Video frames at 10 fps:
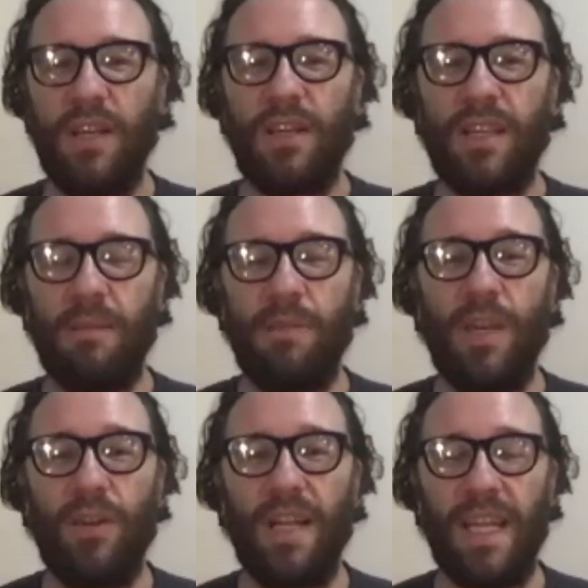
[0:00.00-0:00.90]

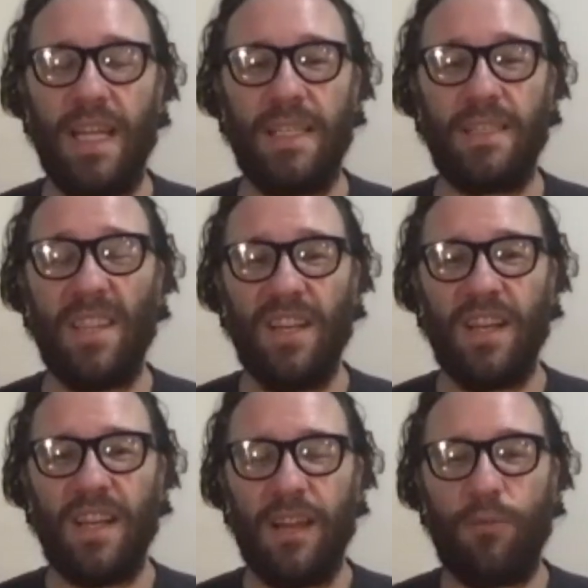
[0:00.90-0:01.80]
communities
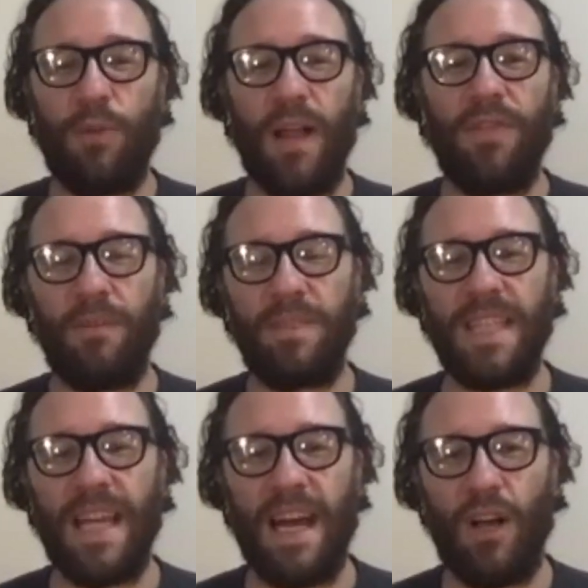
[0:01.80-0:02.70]
can run
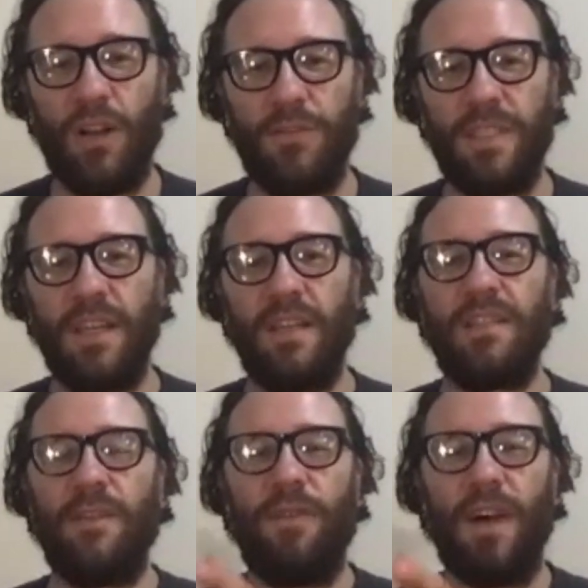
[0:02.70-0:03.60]
themselves,
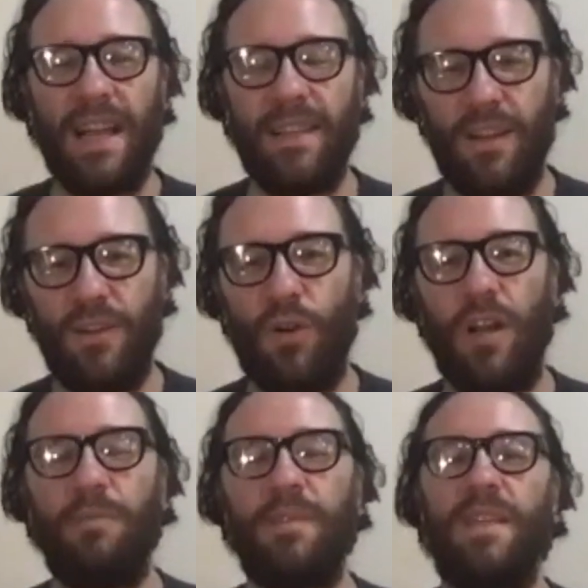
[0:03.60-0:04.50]
define their
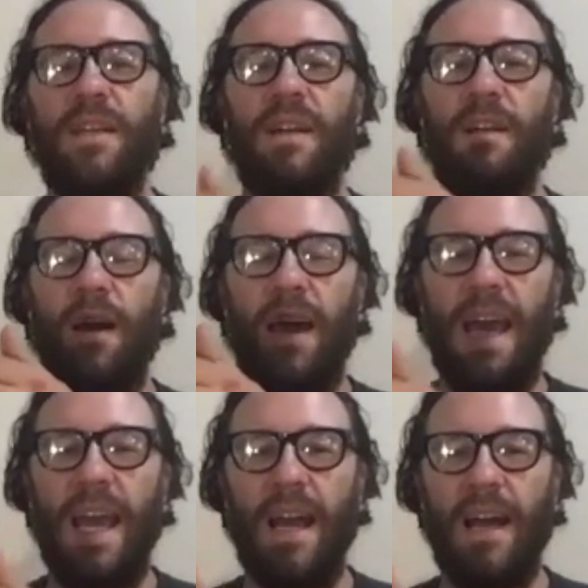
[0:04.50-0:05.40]
norms,
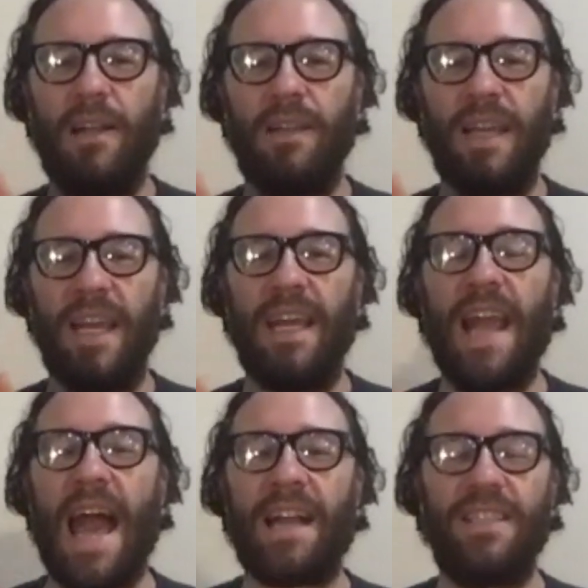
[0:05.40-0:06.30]
and
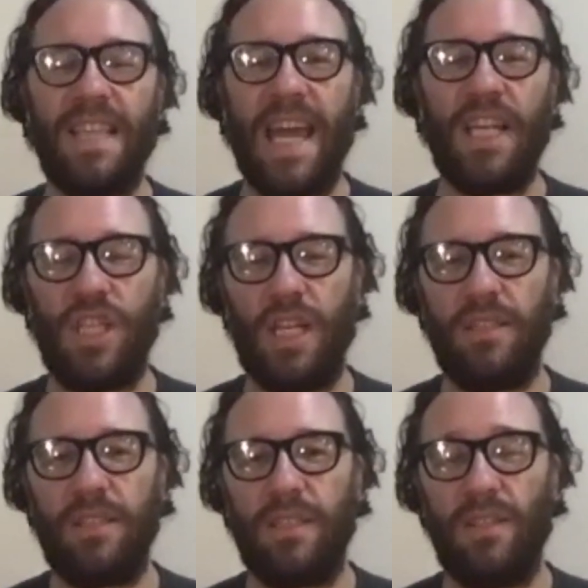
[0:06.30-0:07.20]
enact
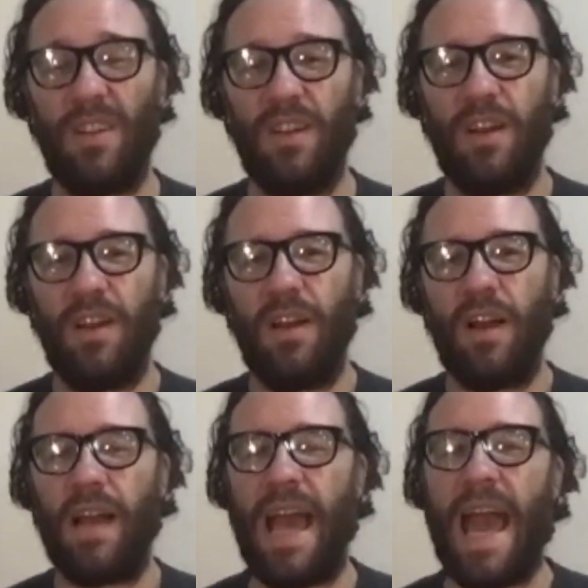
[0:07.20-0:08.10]
sanctions
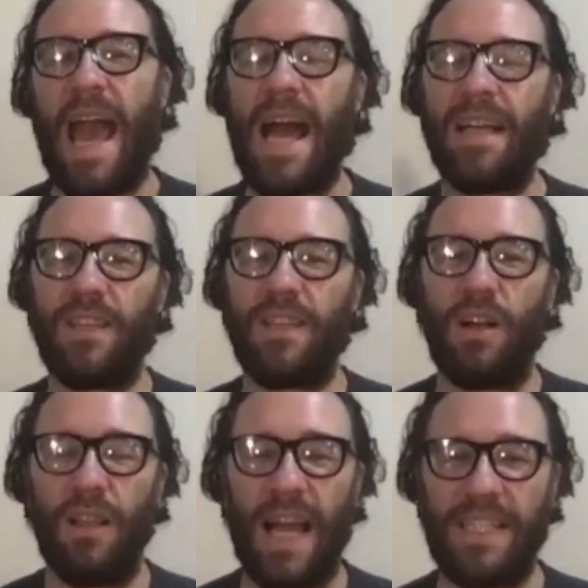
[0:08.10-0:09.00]
as a
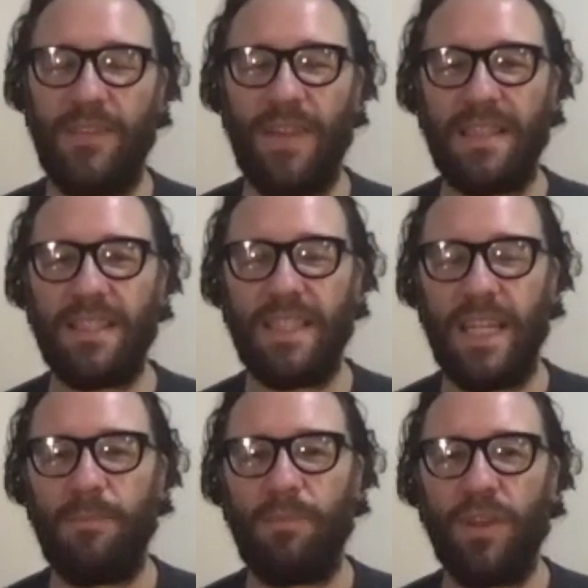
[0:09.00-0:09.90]
collective
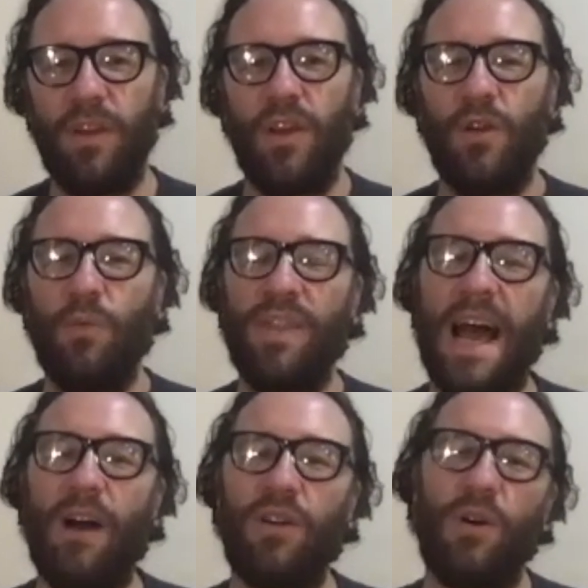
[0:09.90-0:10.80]
entity
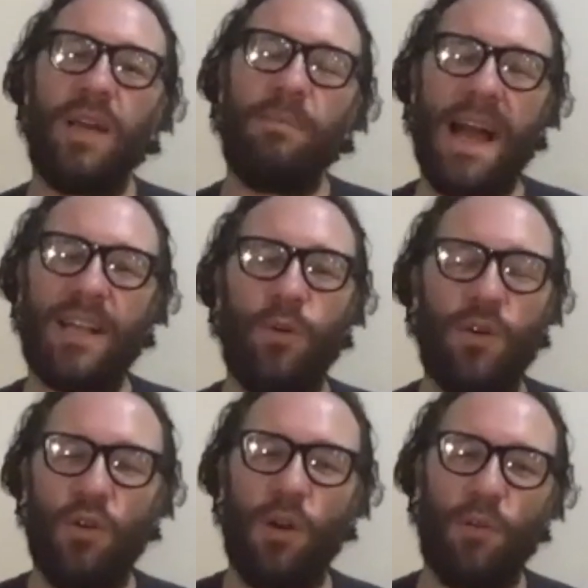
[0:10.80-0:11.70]
without going back to a
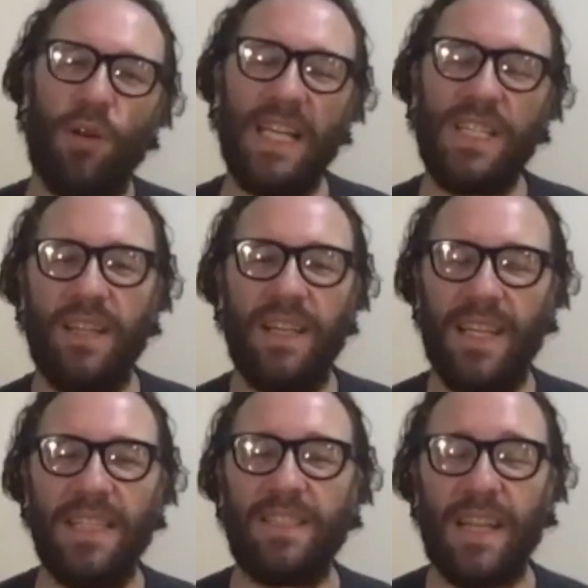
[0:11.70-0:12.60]
corporation that
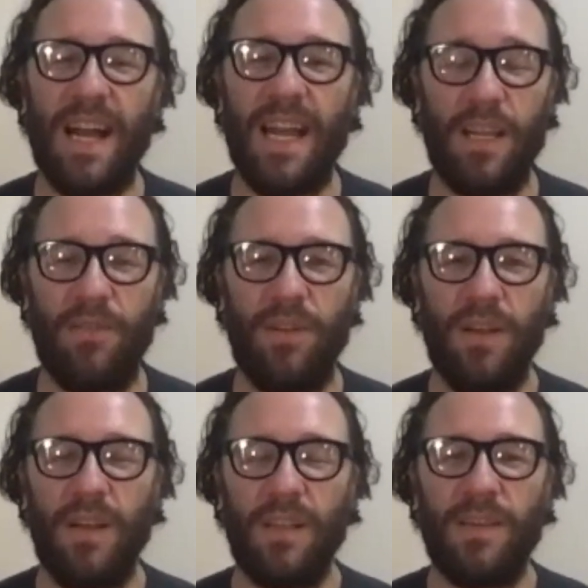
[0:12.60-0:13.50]
needs to kind of
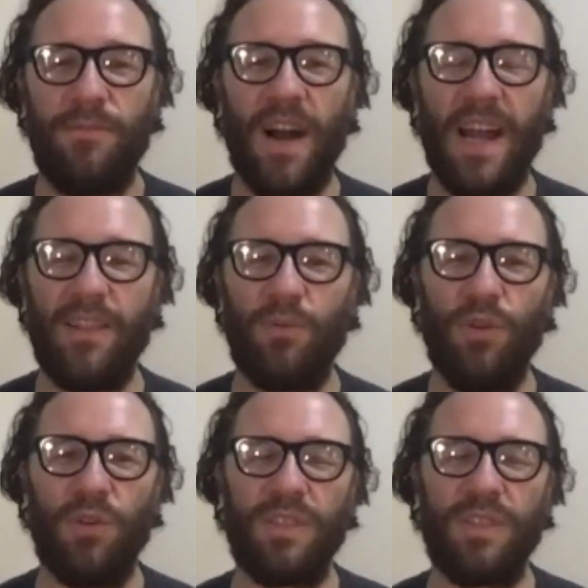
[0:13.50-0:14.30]
define the rules.